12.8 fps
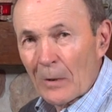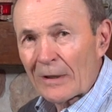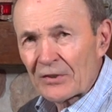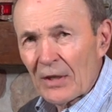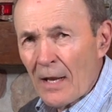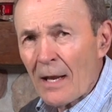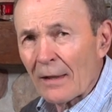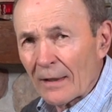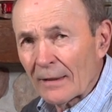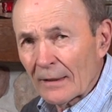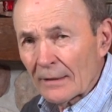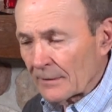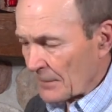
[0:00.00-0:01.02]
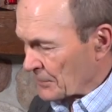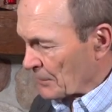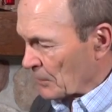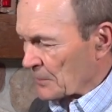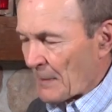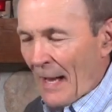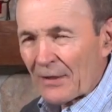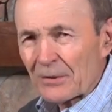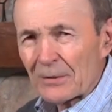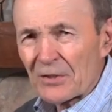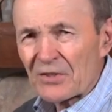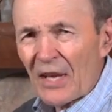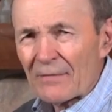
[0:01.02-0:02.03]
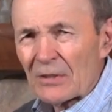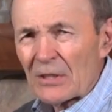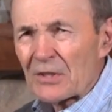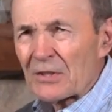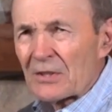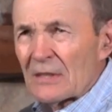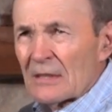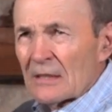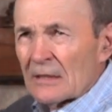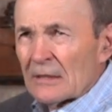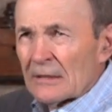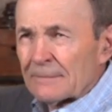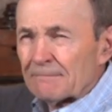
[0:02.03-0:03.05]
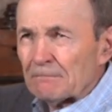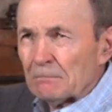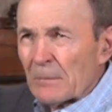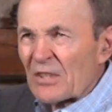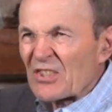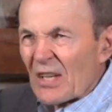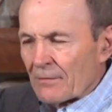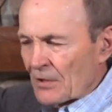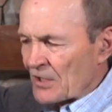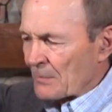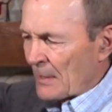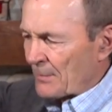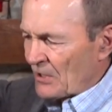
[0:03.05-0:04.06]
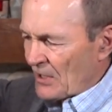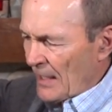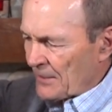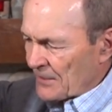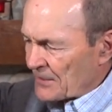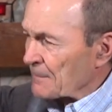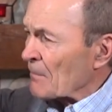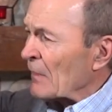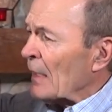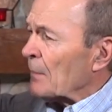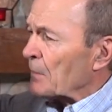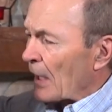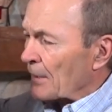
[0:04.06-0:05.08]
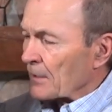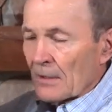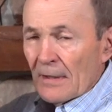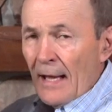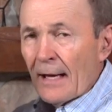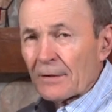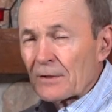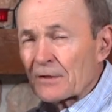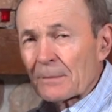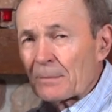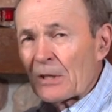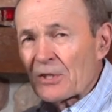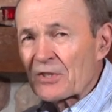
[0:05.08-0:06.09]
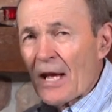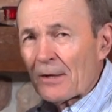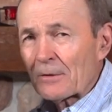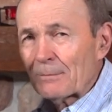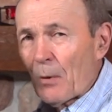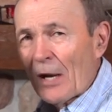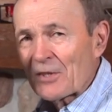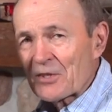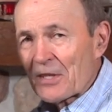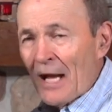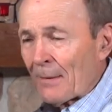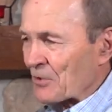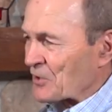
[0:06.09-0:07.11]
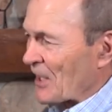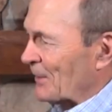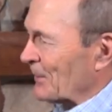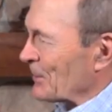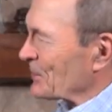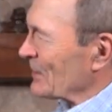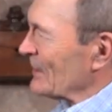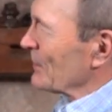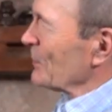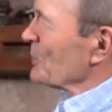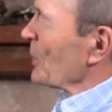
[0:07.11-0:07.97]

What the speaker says: wear today. This goes back to the 70s, mid-70s, maybe the 80s. But other than that, it's a pretty standard buoyancy compensator. There's two